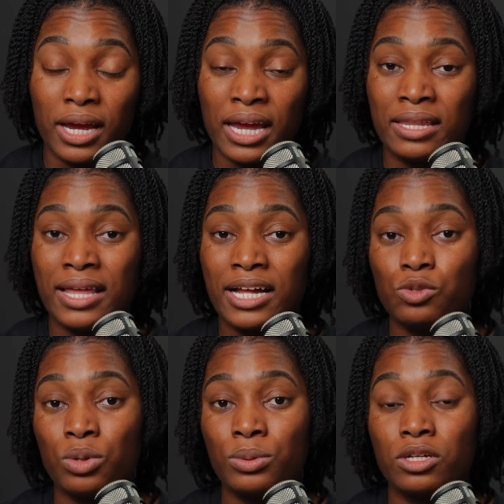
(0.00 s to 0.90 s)
And that's
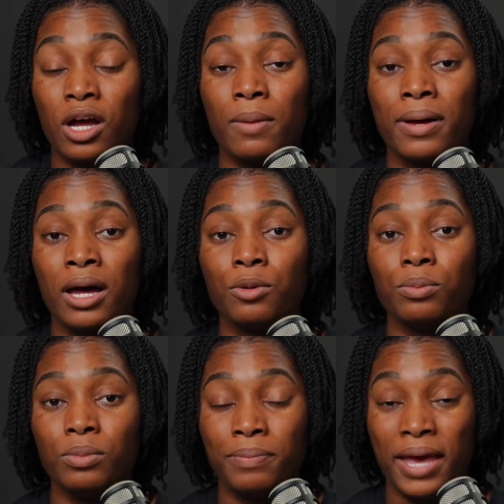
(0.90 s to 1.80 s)
where we talk about
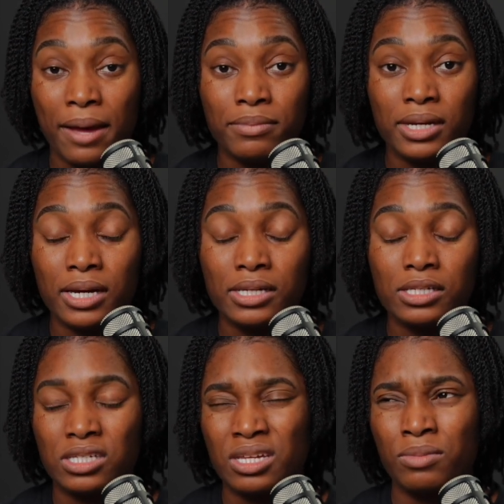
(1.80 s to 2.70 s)
PEMDAS.
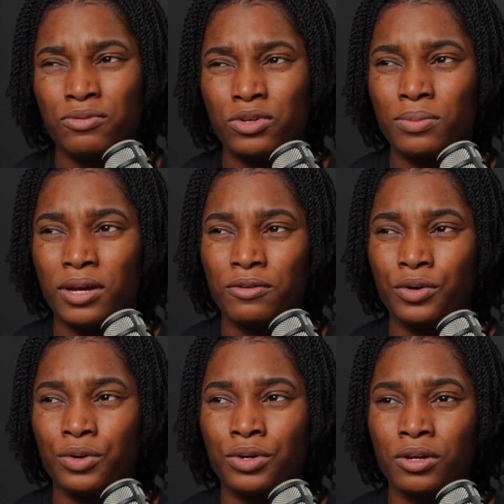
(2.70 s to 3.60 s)
Some of you may have
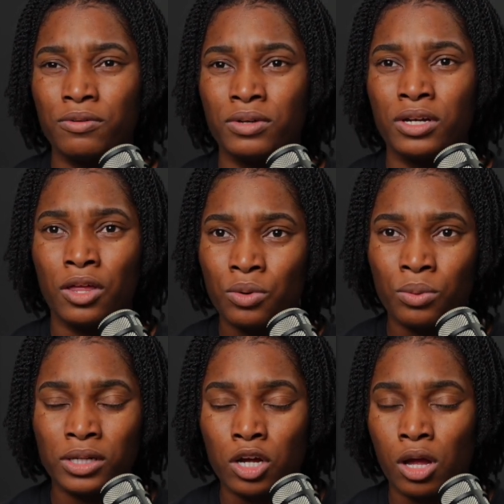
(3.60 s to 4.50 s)
heard of another
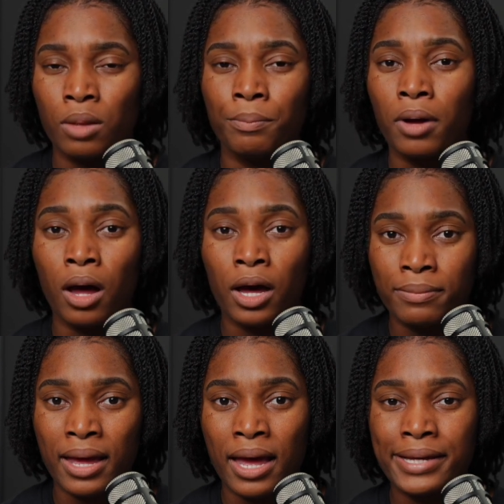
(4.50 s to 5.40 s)
one called
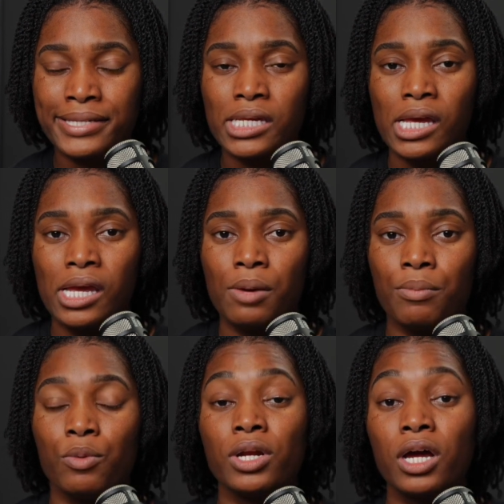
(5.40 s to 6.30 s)
BODMAS, but
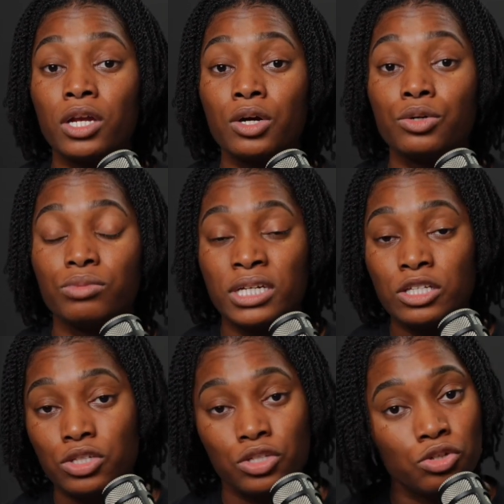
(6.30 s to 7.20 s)
we're not going to go
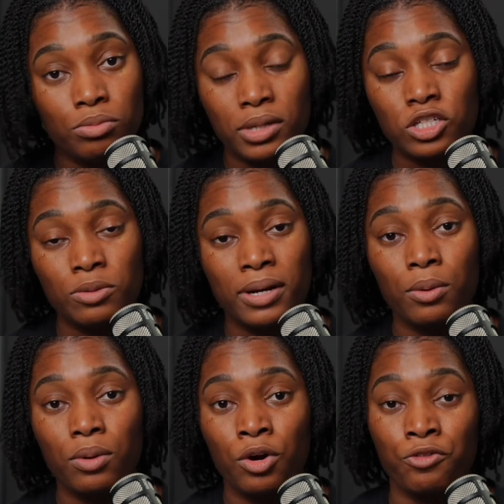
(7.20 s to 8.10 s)
into too much
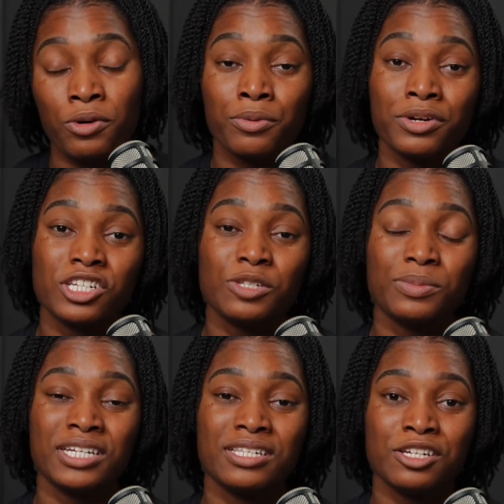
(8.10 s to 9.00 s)
about order of operations
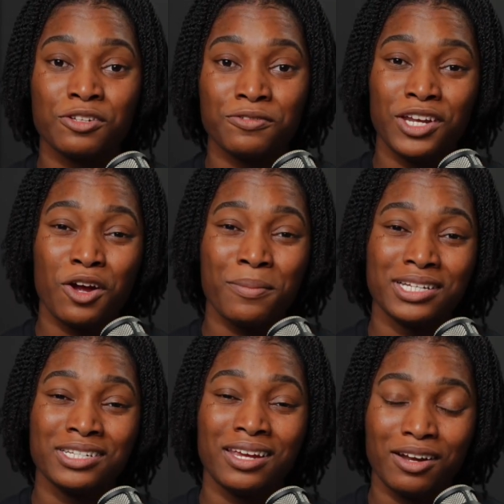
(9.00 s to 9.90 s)
because there's a video on my
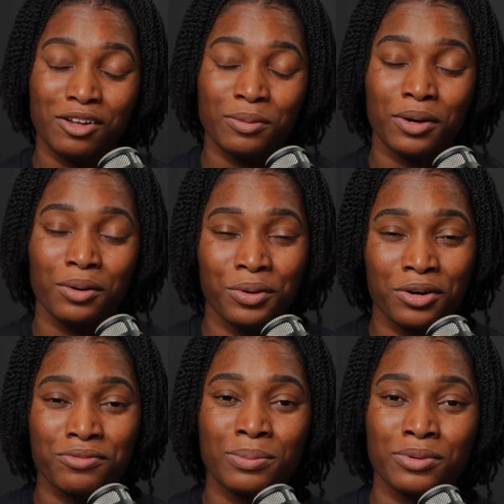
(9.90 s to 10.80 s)
channel about order
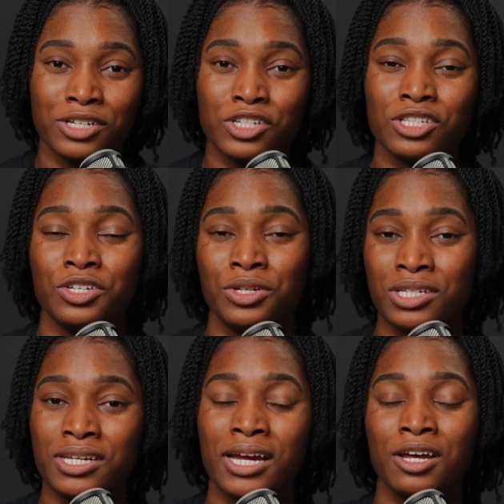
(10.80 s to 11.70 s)
of operations that you can
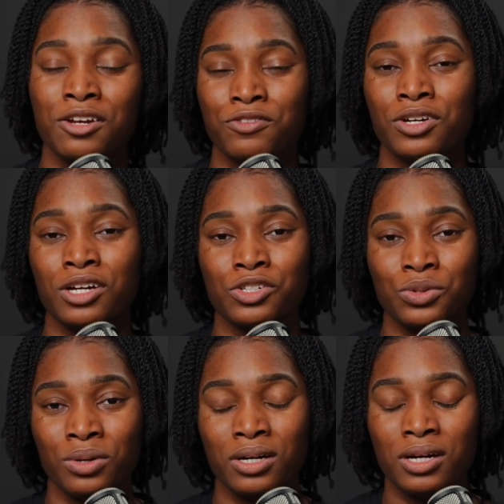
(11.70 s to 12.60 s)
check out if you're not
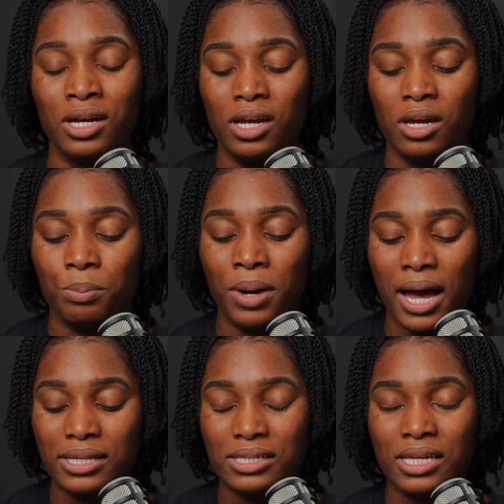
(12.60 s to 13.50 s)
sure.
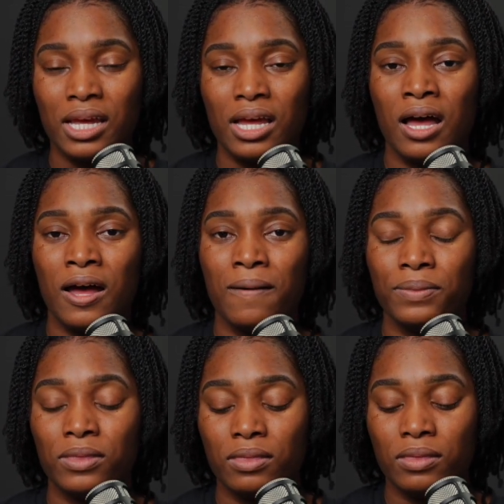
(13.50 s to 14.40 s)
But
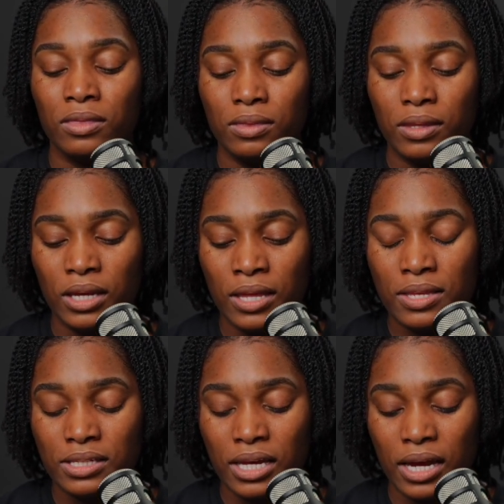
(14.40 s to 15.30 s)
in
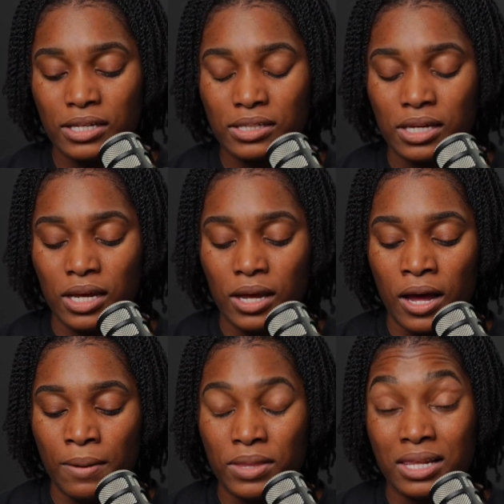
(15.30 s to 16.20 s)
this case,
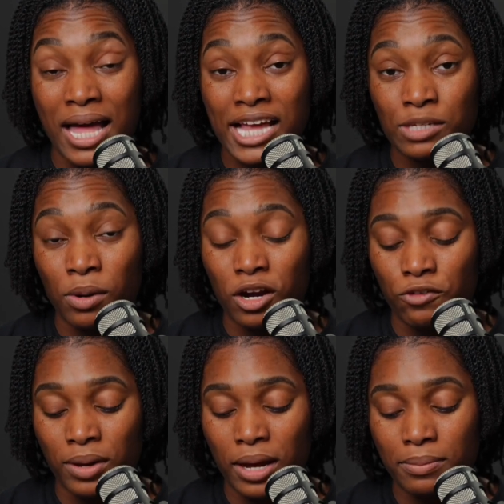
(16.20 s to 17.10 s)
the last part of
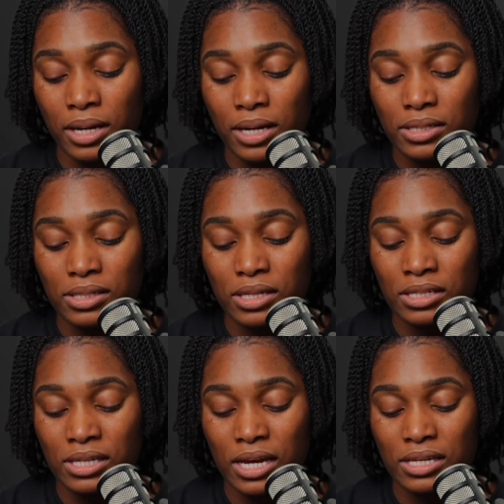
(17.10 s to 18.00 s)
PEMDAS
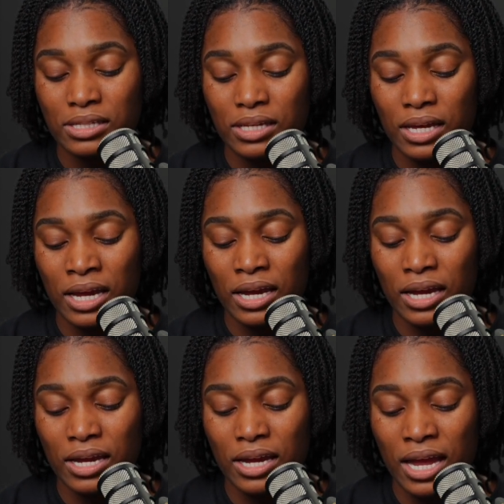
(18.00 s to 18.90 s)
says
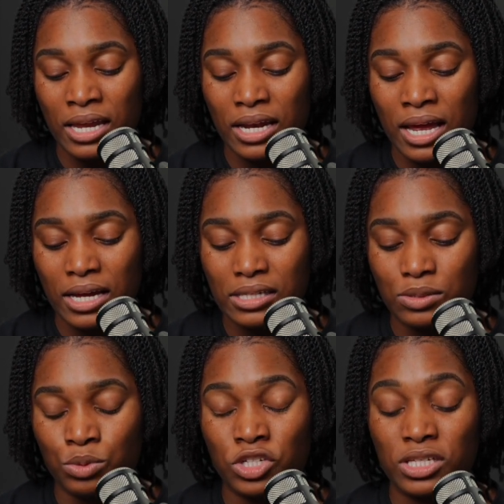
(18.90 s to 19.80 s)
A and S,
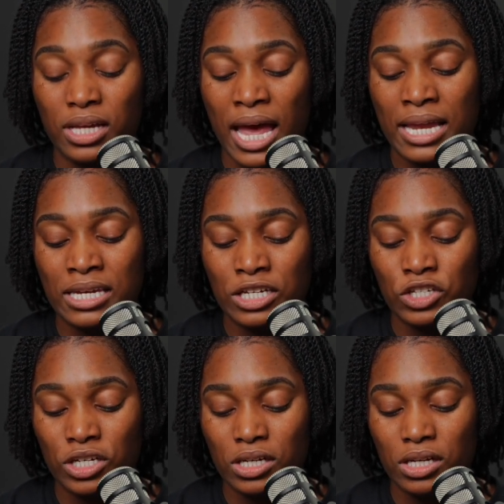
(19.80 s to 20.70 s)
which is
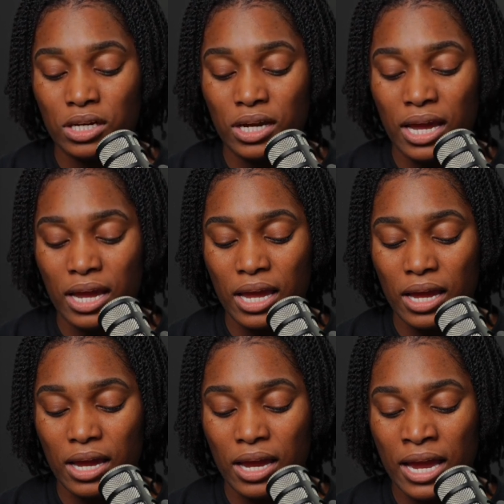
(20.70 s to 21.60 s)
addition
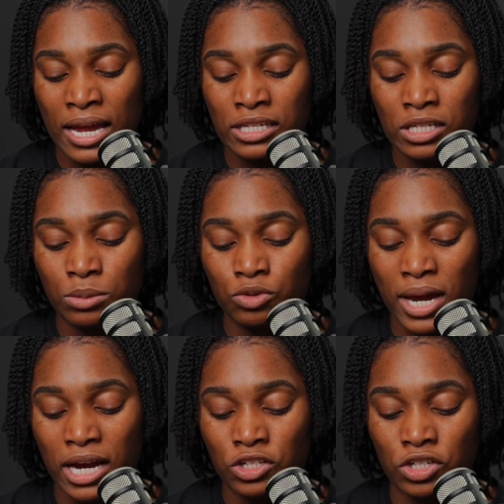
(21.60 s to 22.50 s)
and
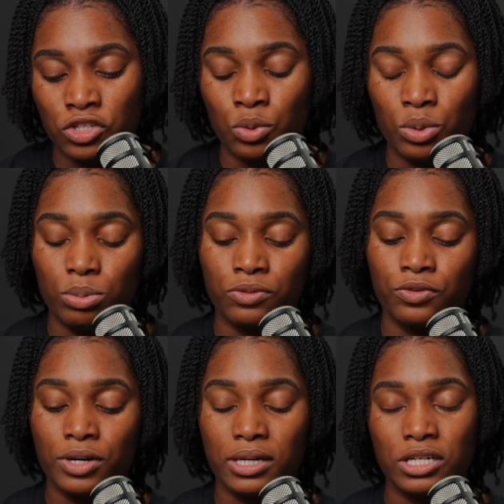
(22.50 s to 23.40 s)
subtraction. So we
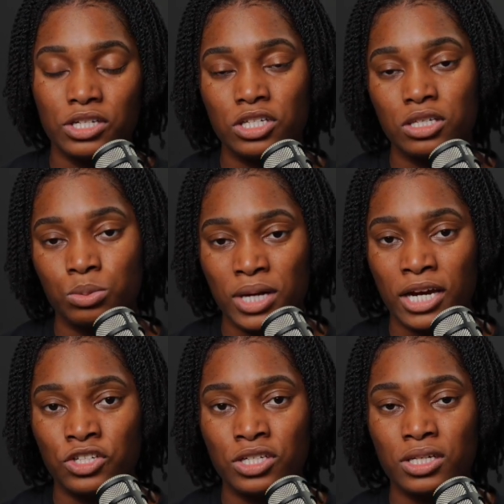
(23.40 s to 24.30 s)
prefer addition to
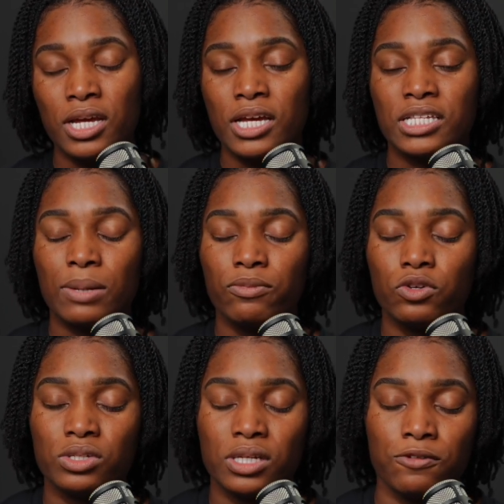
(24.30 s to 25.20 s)
subtraction. Some of you
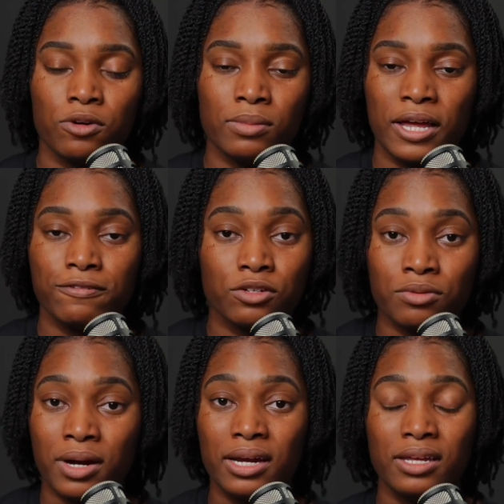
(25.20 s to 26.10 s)
say from left to
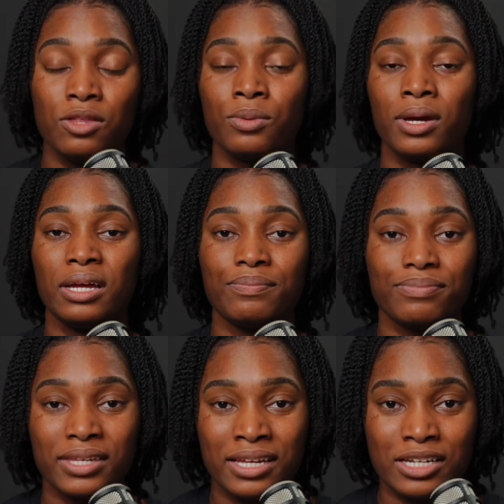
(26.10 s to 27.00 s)
right. Either way,
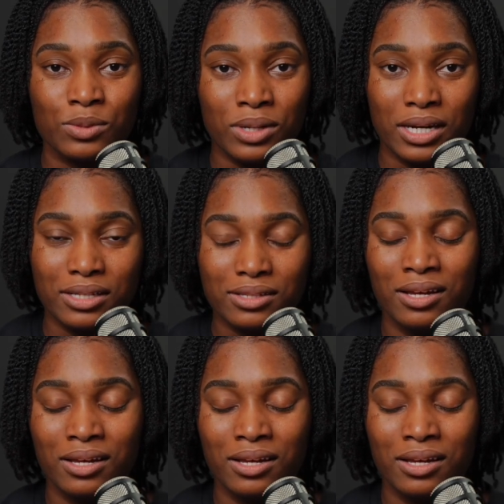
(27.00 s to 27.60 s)
it is what it is.